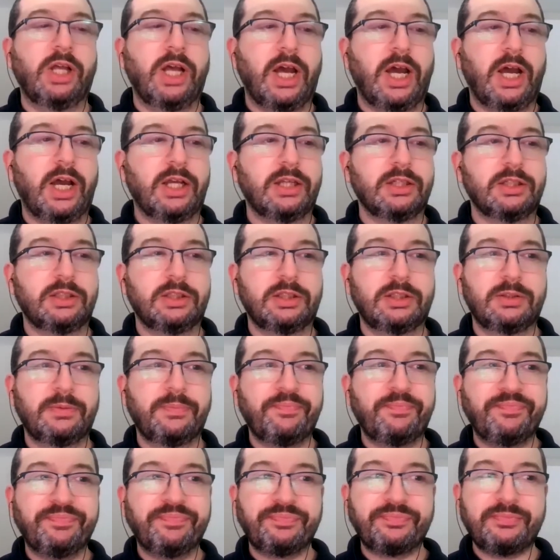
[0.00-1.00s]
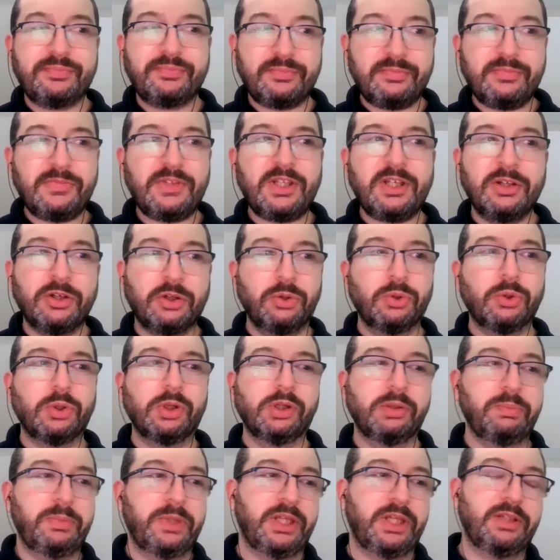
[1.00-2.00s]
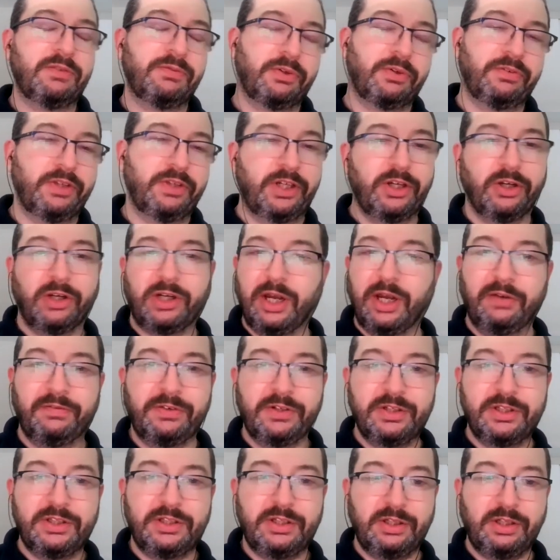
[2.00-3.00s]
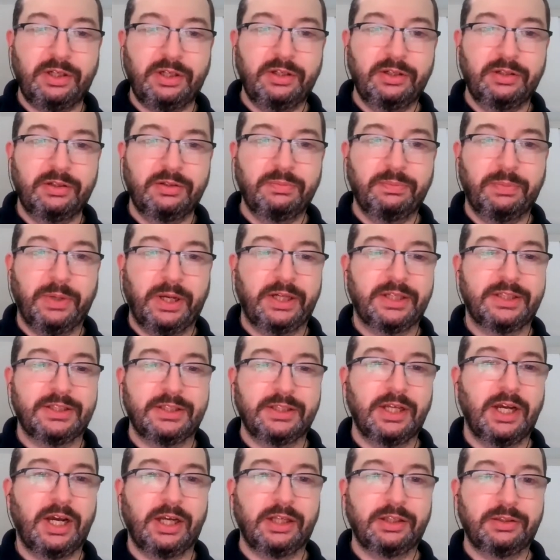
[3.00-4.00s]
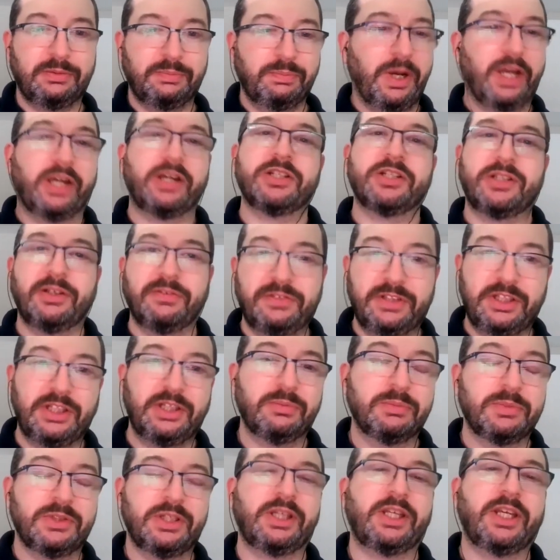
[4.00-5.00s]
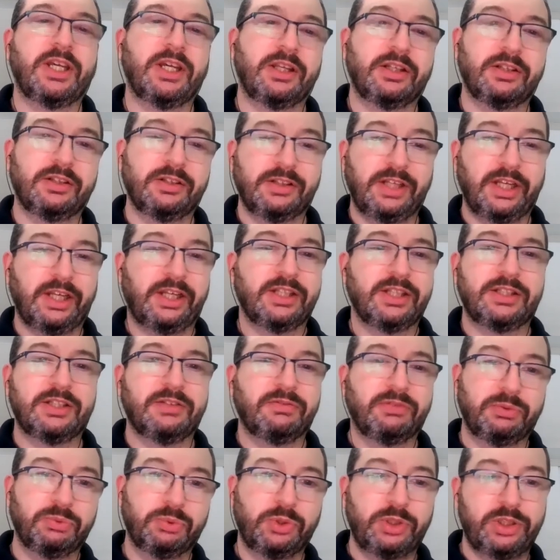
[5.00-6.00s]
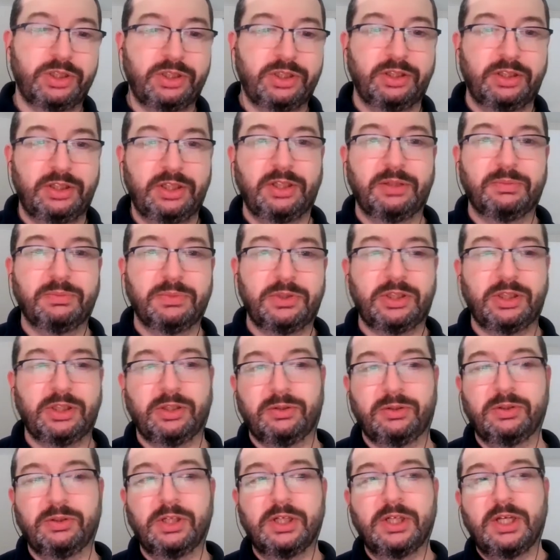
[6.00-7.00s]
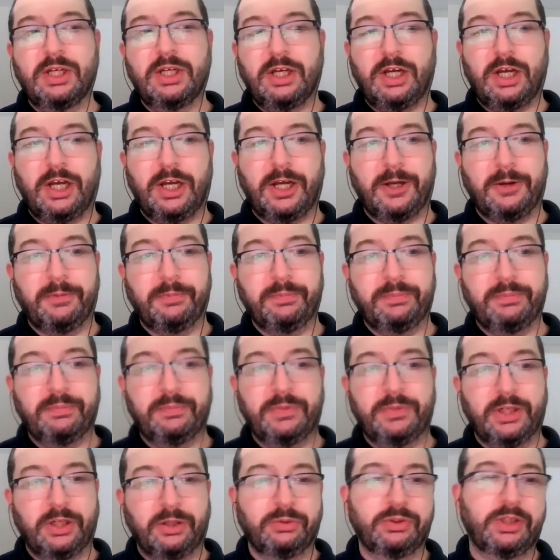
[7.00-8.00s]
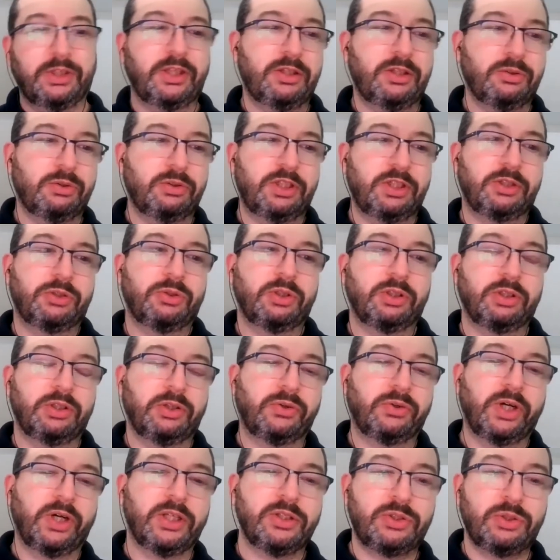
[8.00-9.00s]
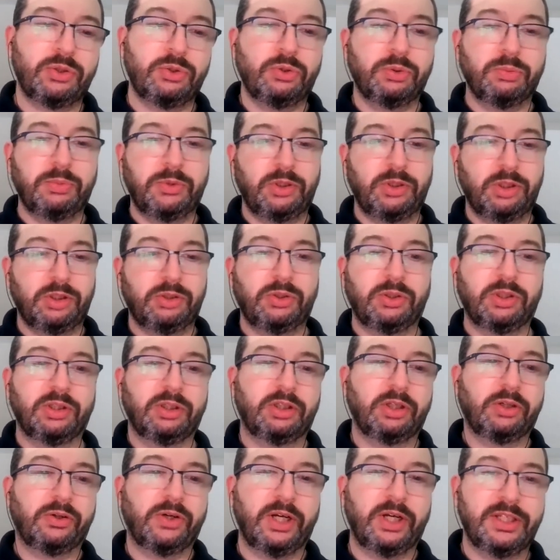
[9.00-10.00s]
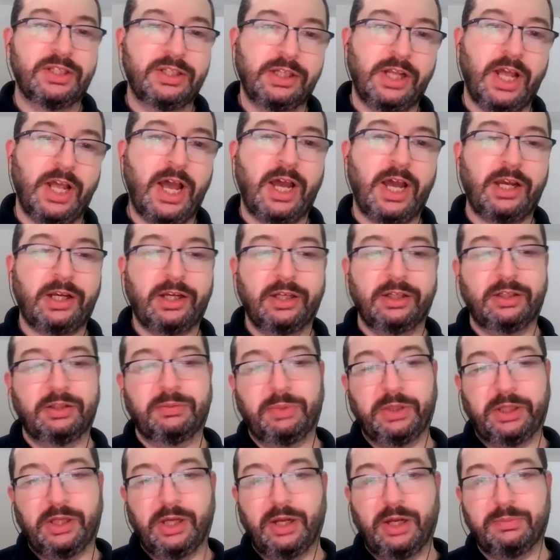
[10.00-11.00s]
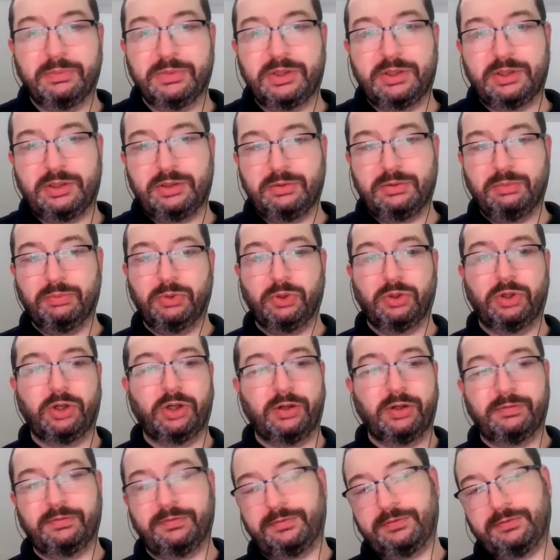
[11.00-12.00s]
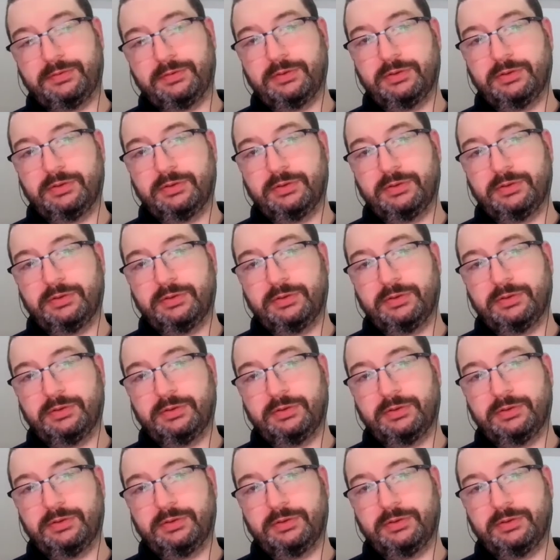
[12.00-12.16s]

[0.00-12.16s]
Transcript: has Google Meet for video conferencing, but it's not Microsoft Teams again. Like, it's even worse than Teams. So, then you need to integrate Zoom, you need to integrate Slack, and it becomes more of